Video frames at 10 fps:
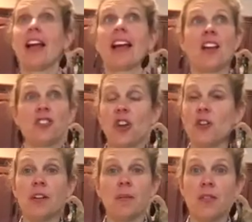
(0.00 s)
I
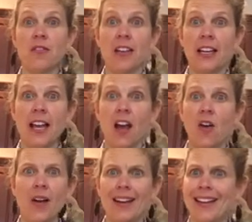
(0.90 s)
showed him the
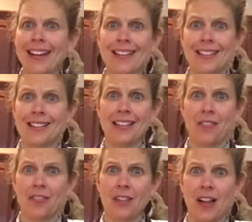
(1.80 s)
video, and he doesn't
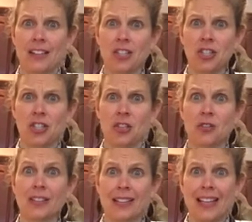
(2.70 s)
even like to
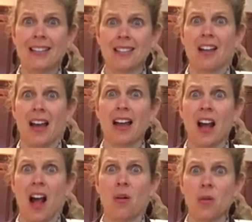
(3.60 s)
juice, and he's like,
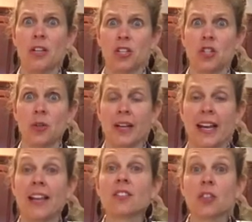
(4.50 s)
I want to do it.
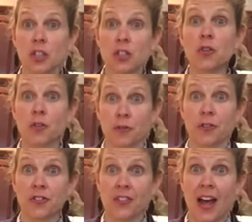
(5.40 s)
He's going to do it for
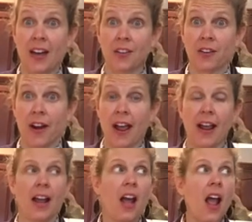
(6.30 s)

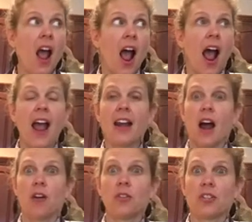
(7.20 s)
Saturday. And
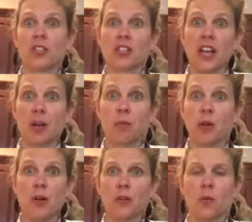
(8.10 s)
I was just like
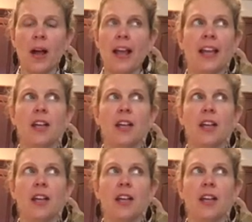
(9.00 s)
blown away.